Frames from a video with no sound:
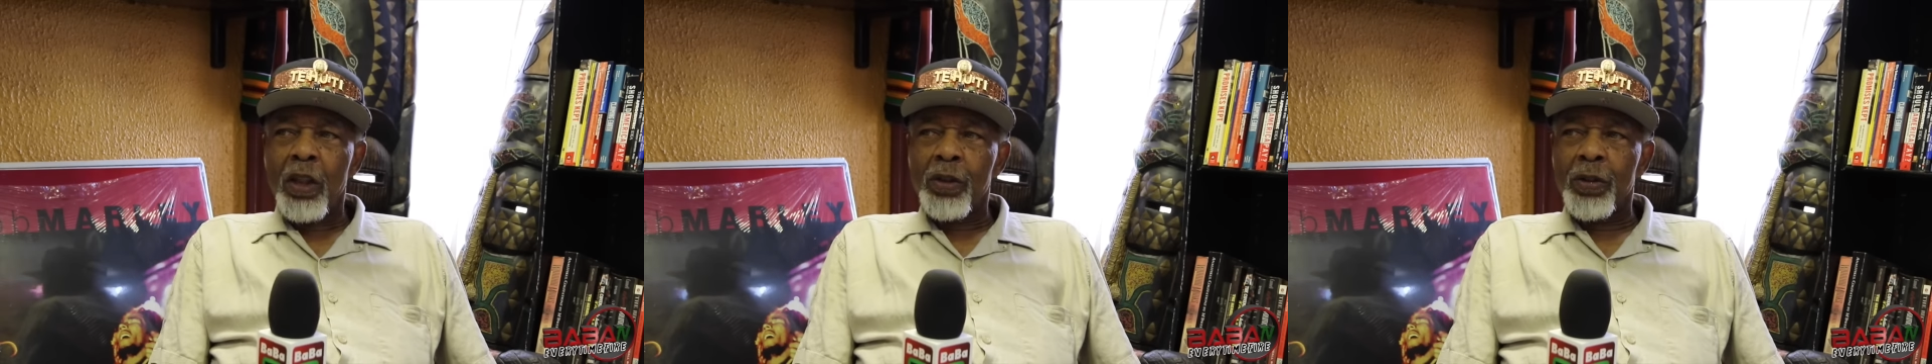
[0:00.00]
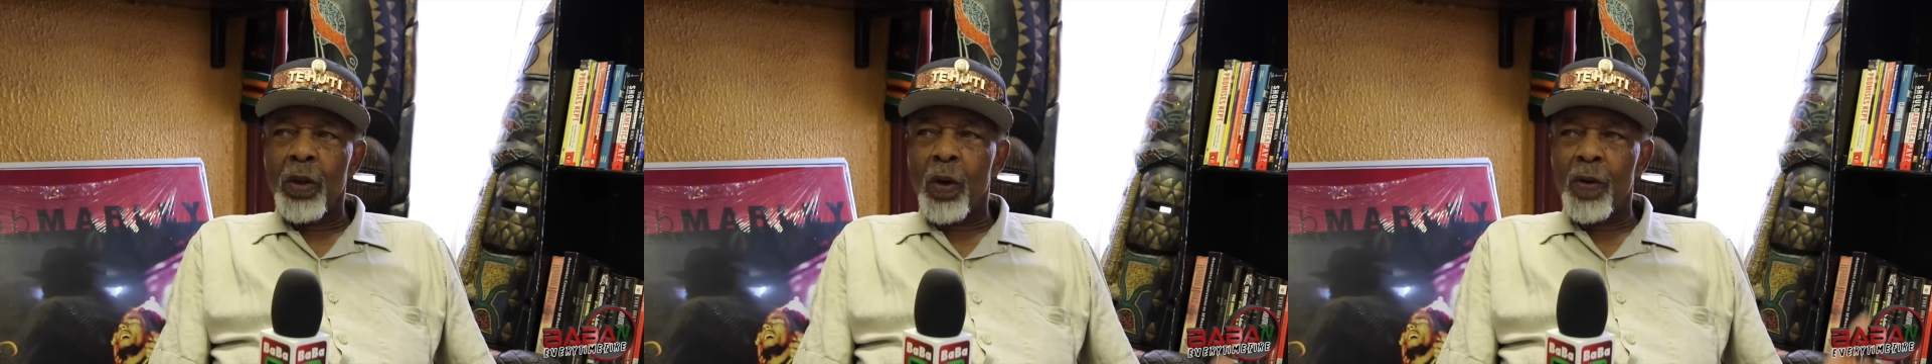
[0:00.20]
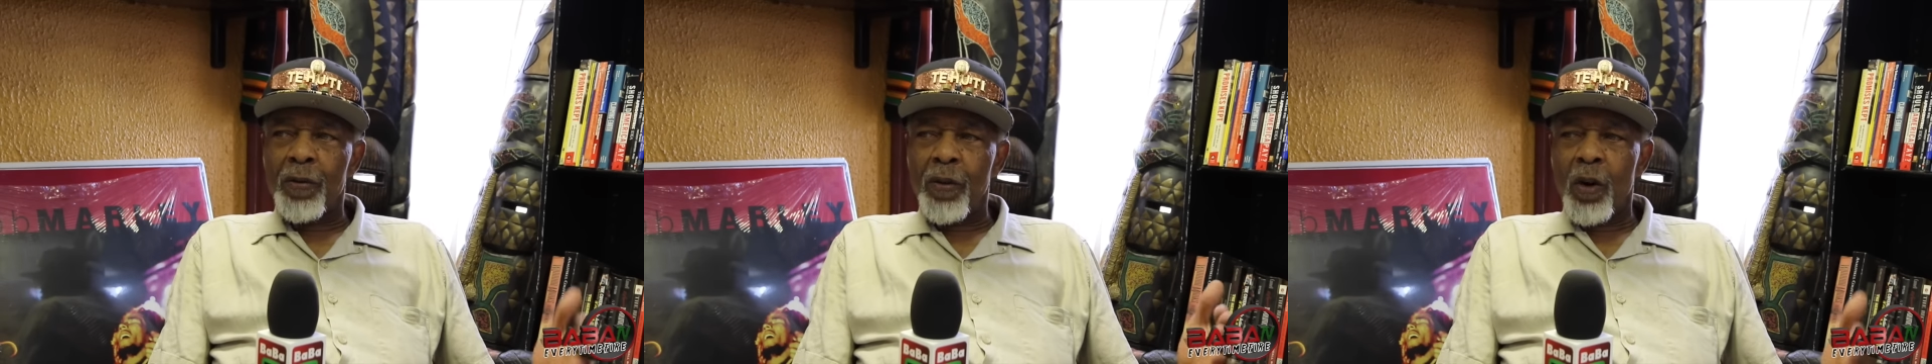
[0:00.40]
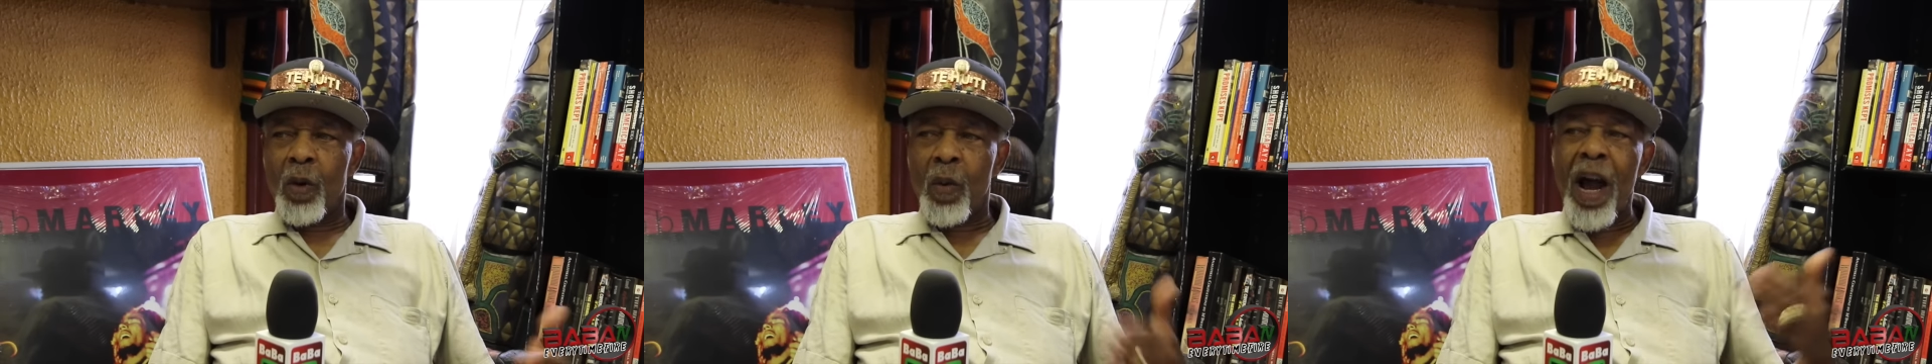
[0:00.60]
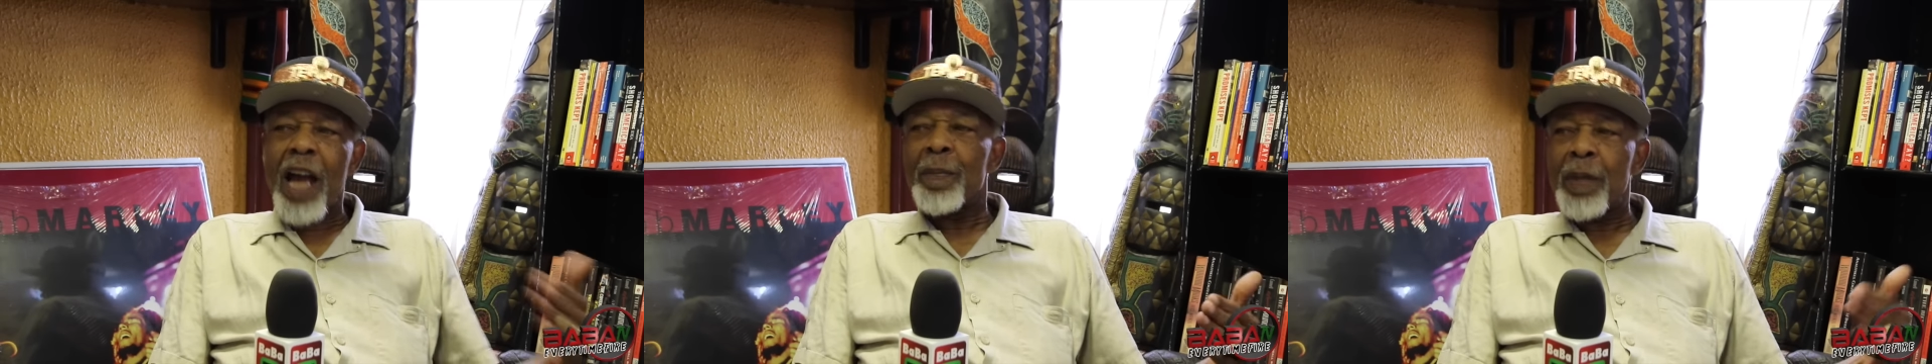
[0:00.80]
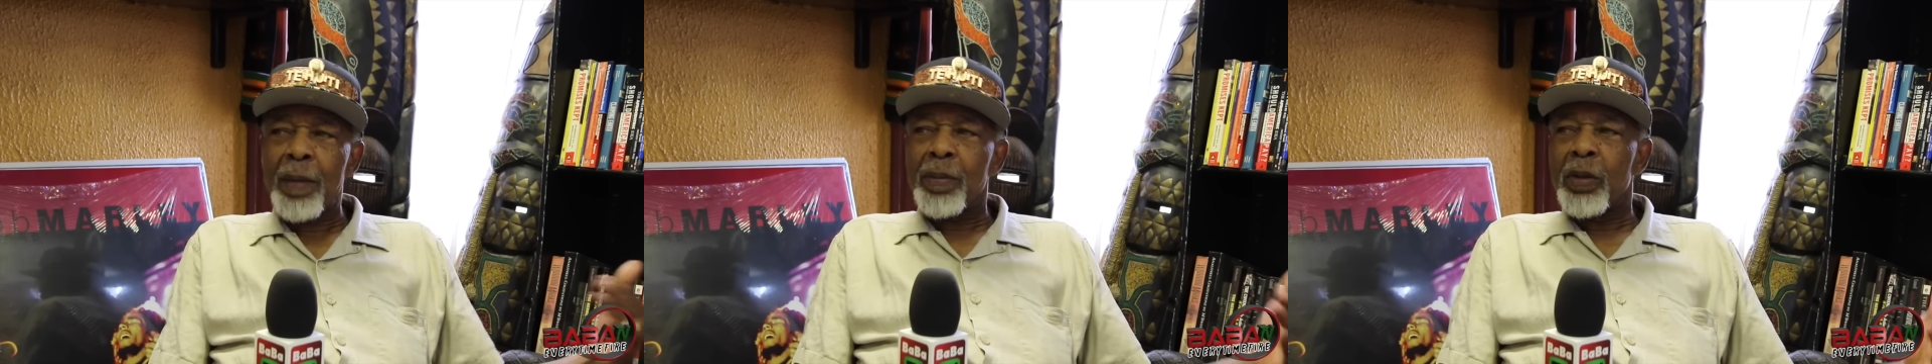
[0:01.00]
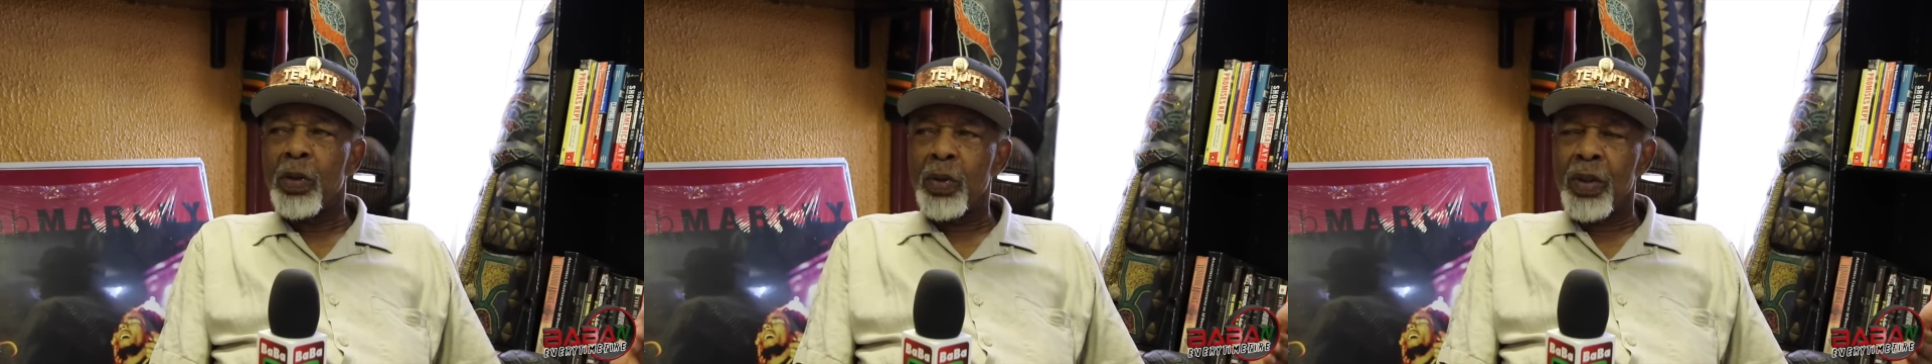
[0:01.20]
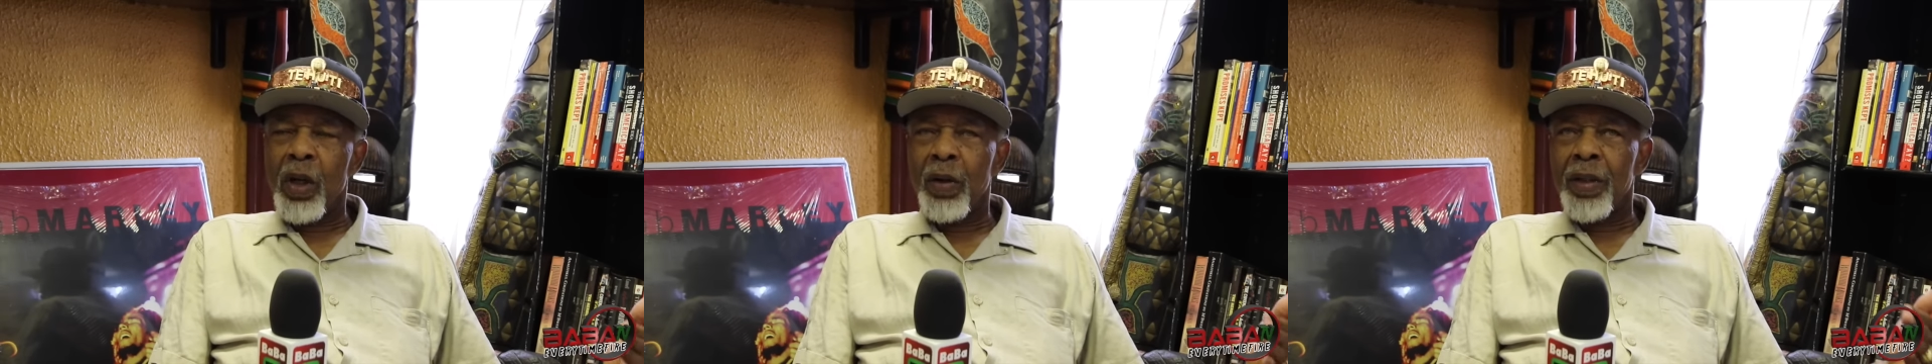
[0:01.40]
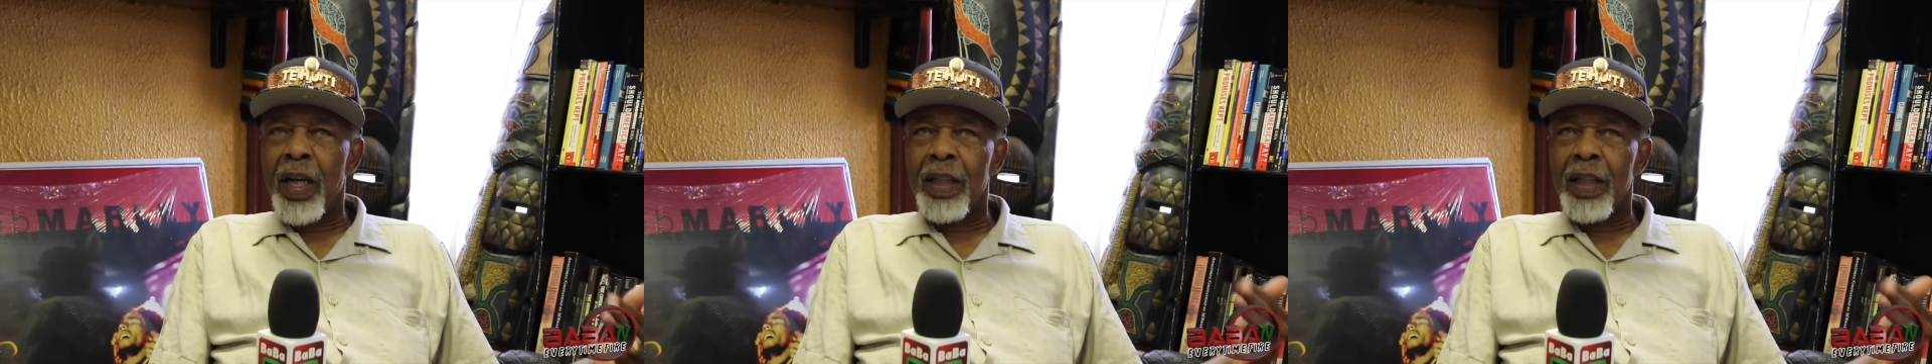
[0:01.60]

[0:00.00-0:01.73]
So for white people who don't